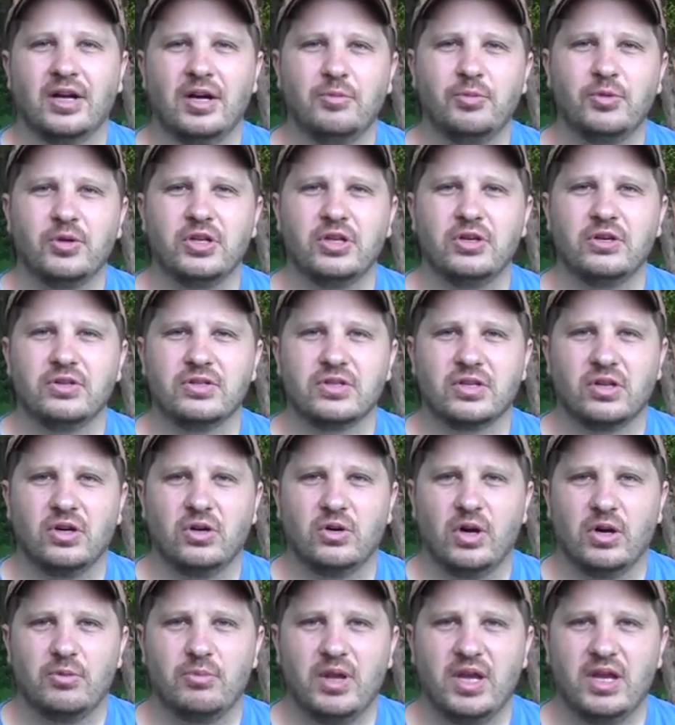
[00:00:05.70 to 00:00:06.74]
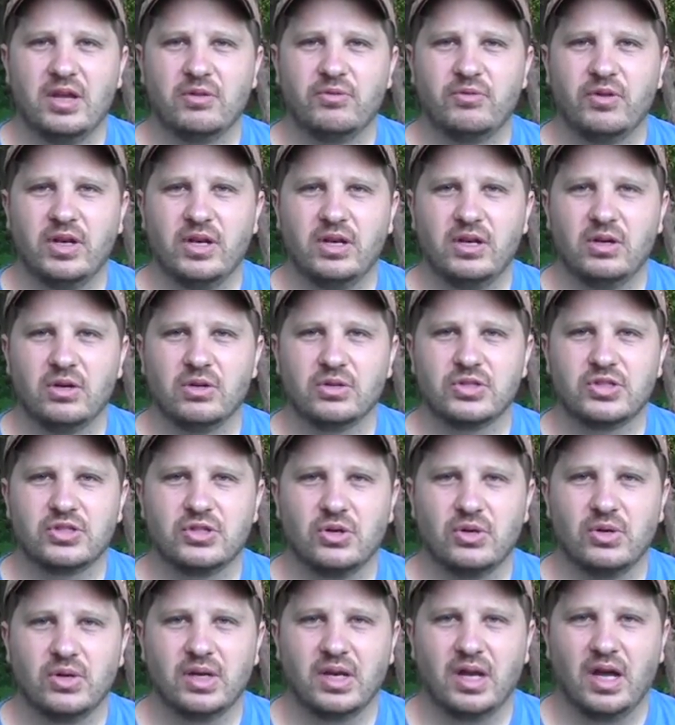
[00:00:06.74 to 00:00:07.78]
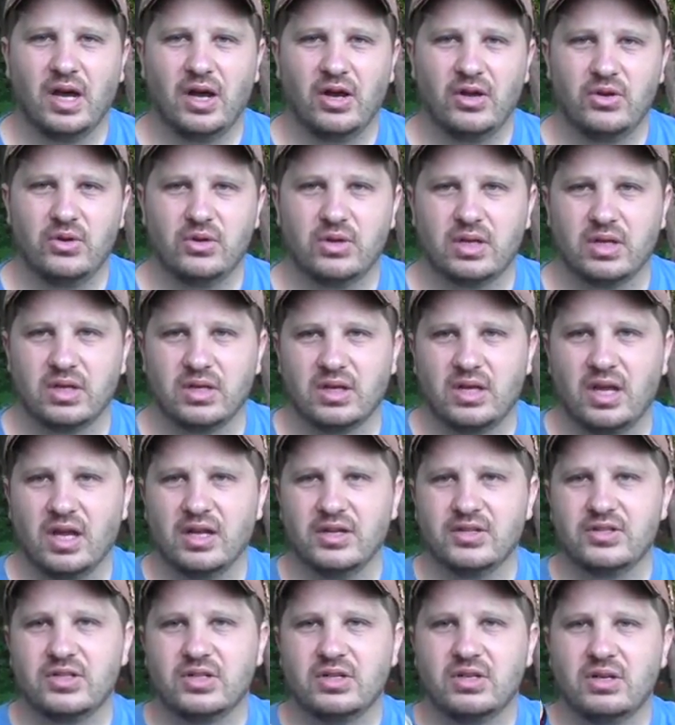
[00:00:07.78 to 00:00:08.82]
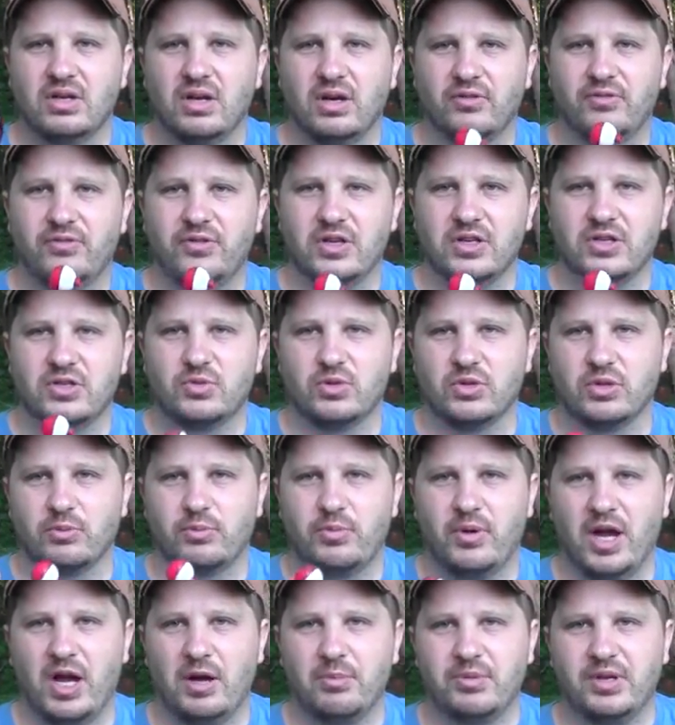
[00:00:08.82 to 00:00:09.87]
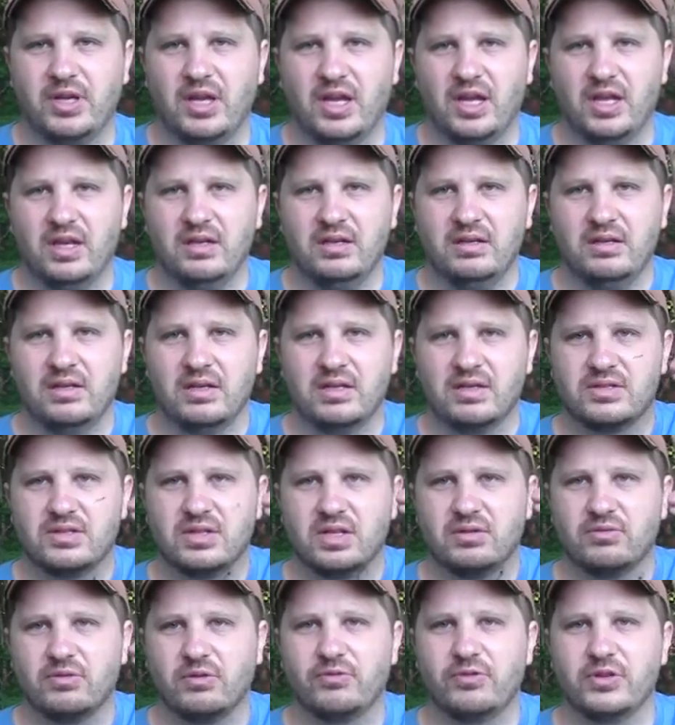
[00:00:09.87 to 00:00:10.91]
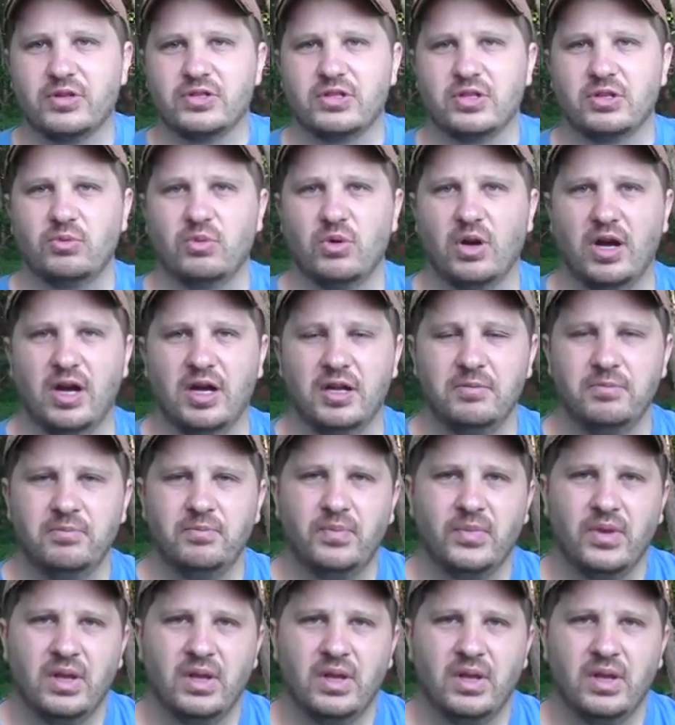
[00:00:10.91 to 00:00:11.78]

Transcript: couple years ago I made a video showing how you can catch a fish with a pop can instead of a fishing rod